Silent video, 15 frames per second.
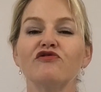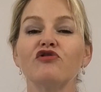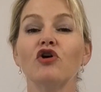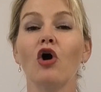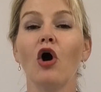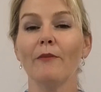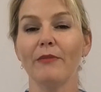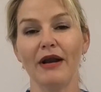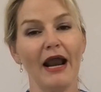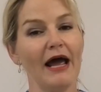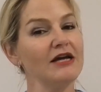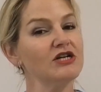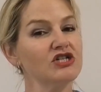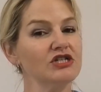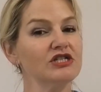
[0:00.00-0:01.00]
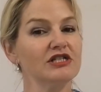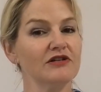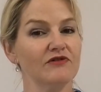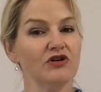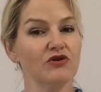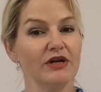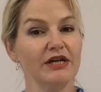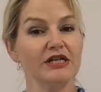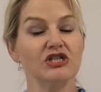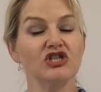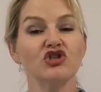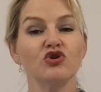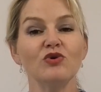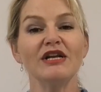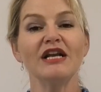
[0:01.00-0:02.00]
different combinations of
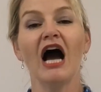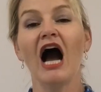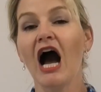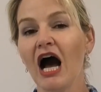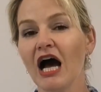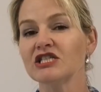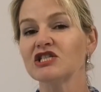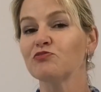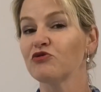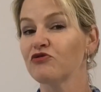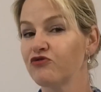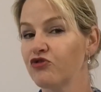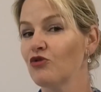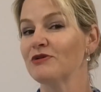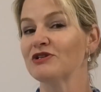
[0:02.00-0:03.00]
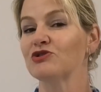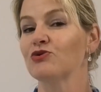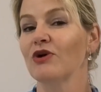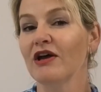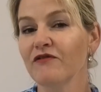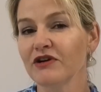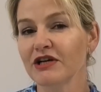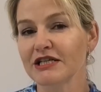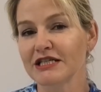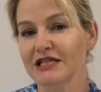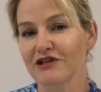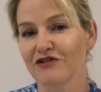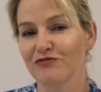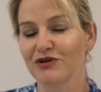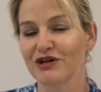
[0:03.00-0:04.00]
ingredients to enhance performance or
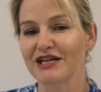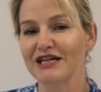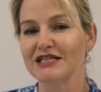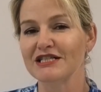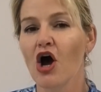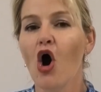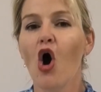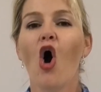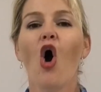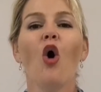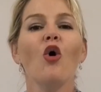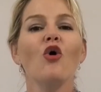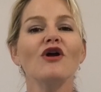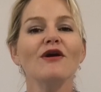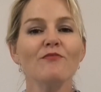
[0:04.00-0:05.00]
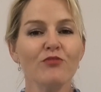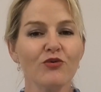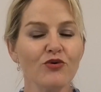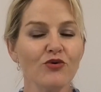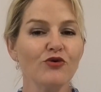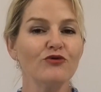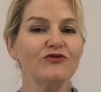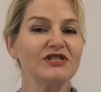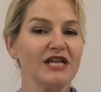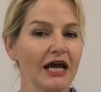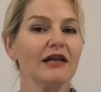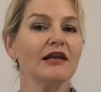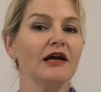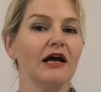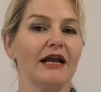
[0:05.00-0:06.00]
efficacy of products, or improve
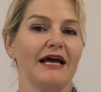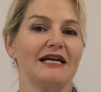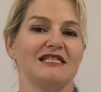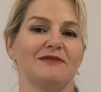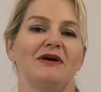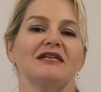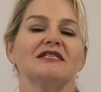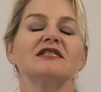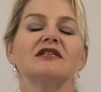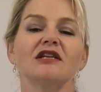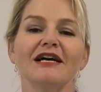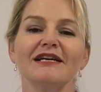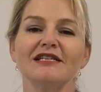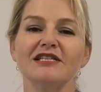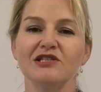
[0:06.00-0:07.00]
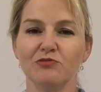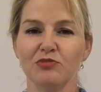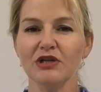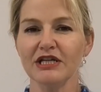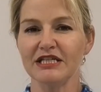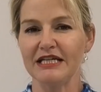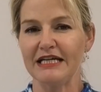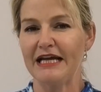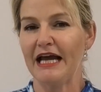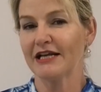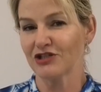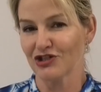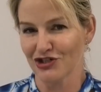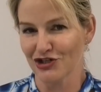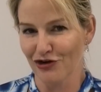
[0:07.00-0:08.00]
technical aspects like stability
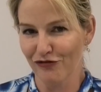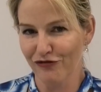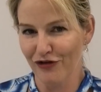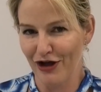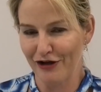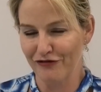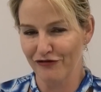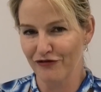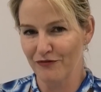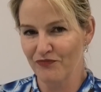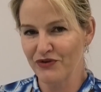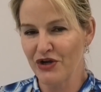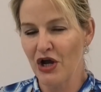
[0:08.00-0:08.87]
and shelf life.